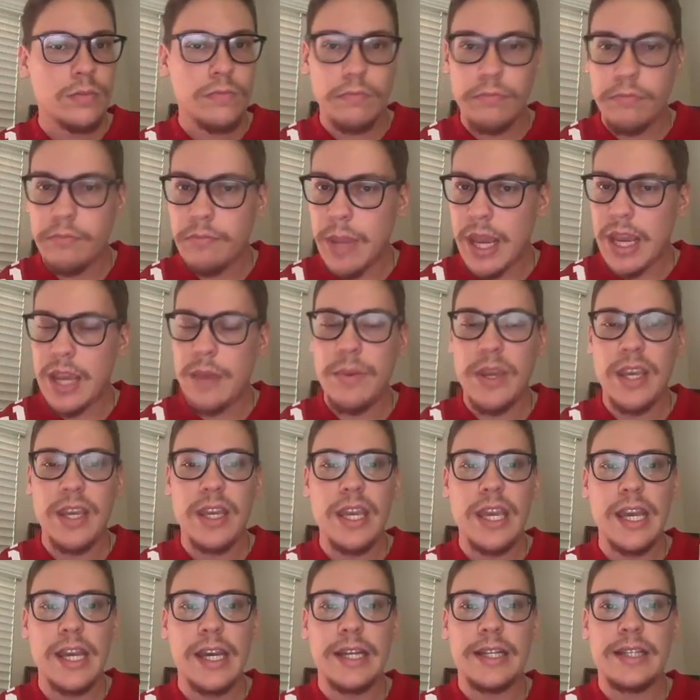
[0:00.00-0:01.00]
maybe
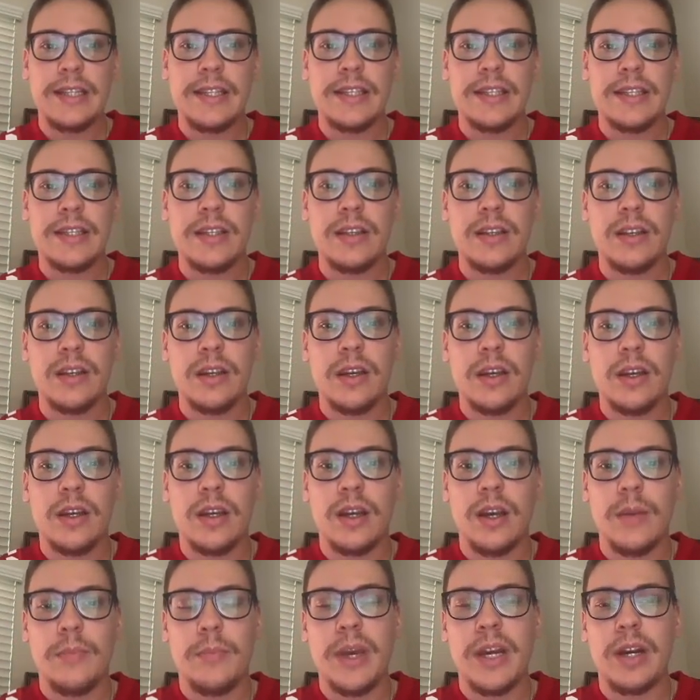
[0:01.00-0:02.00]
get a
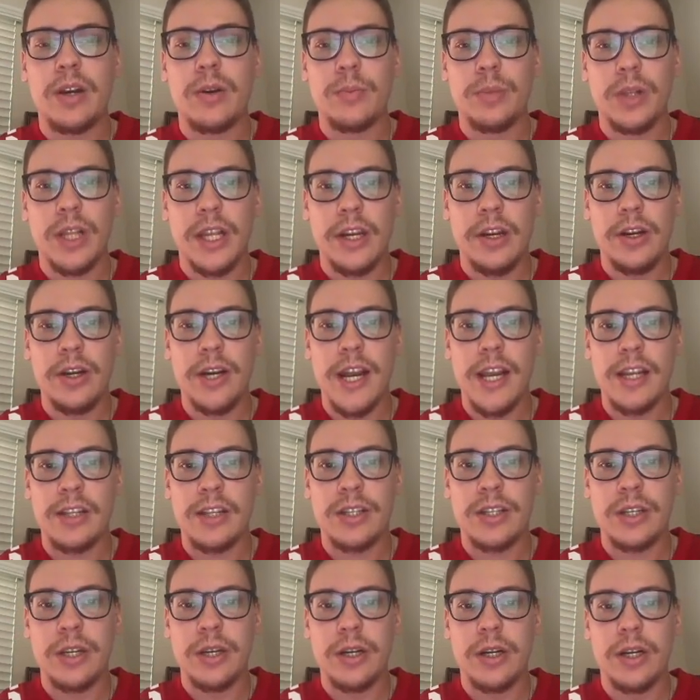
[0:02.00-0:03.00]
better player next
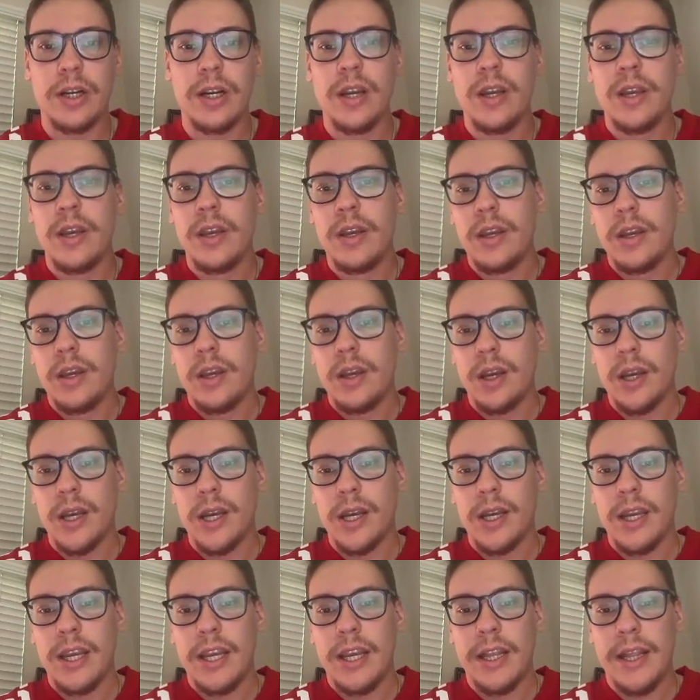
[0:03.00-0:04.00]
year
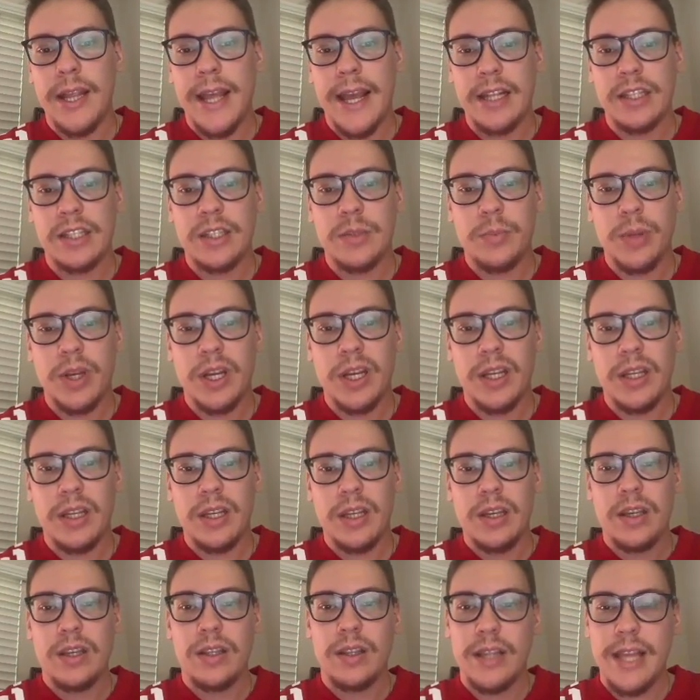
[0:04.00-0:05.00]
in that spot.
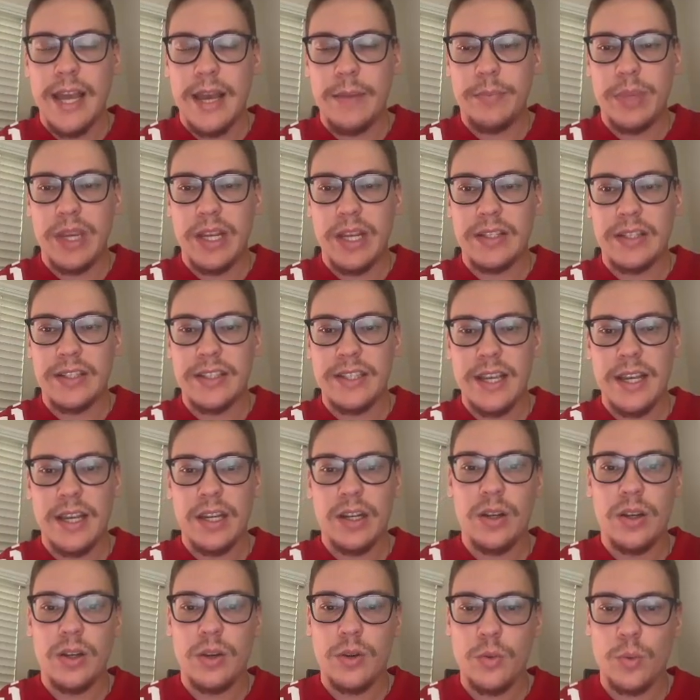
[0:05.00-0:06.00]
That being said,
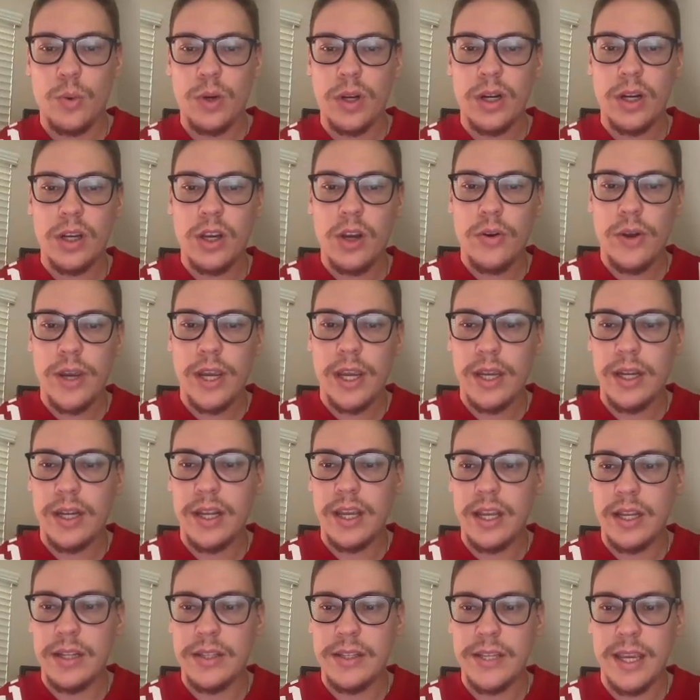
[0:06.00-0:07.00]
we're going to go ahead
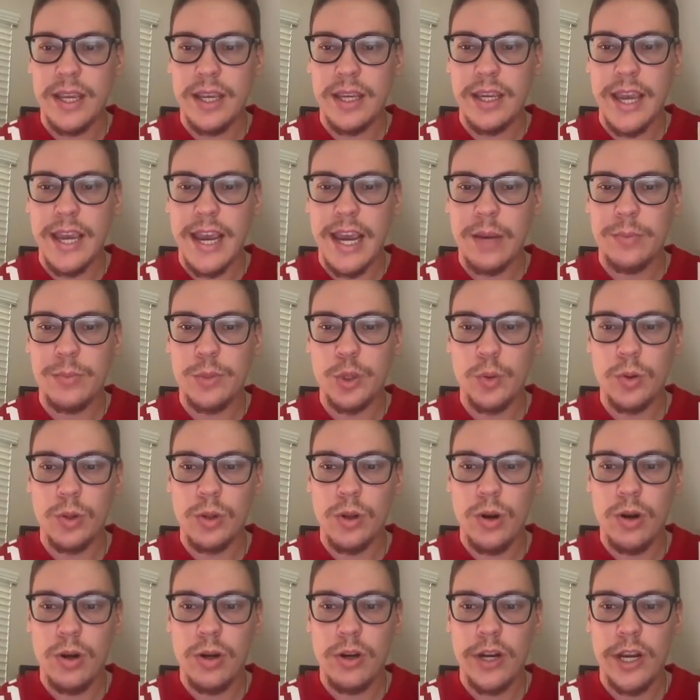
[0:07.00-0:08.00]
and take Abdul
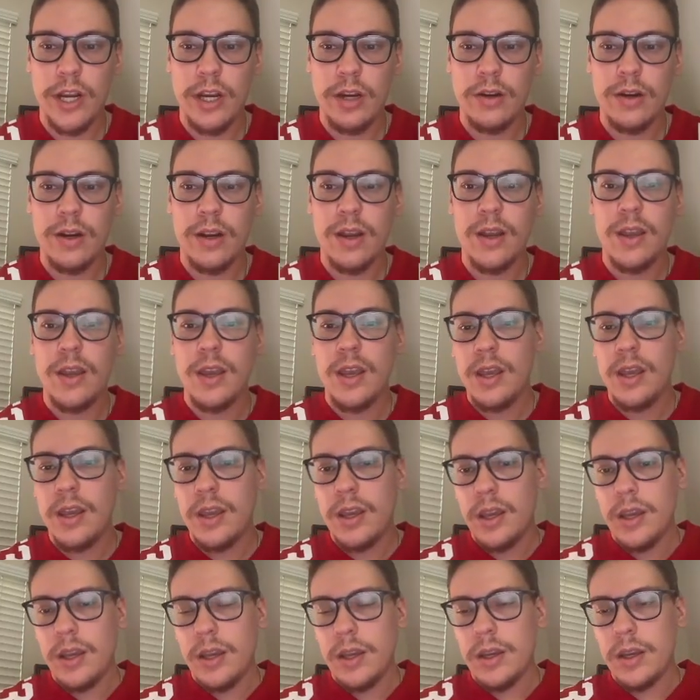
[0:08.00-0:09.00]
Carter here.
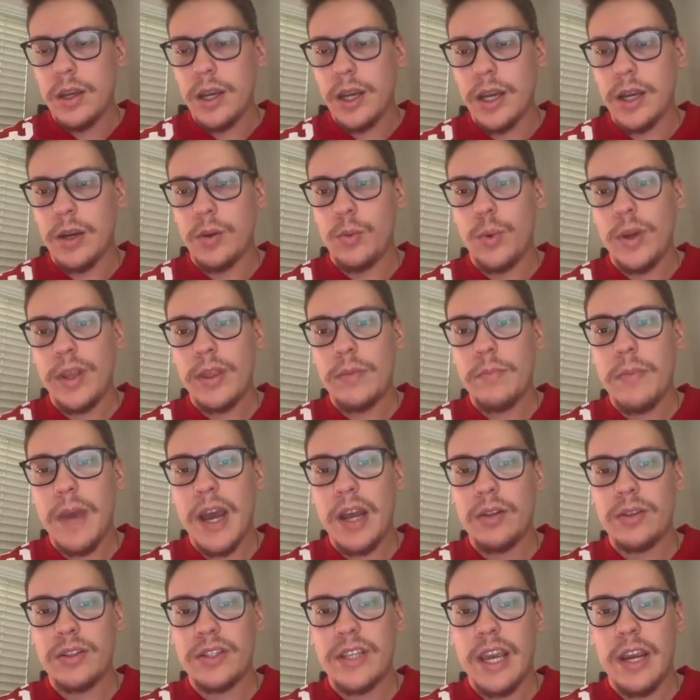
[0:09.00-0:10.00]
With
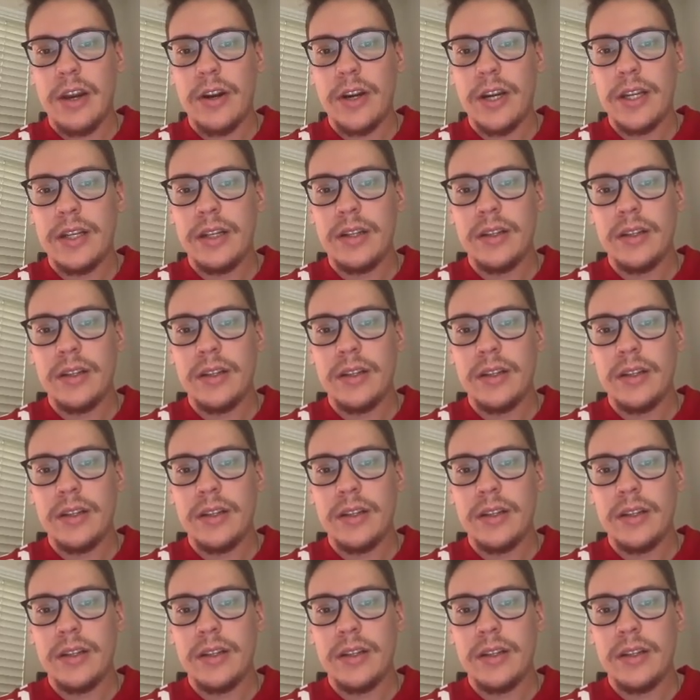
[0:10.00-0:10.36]
Myles Garrett,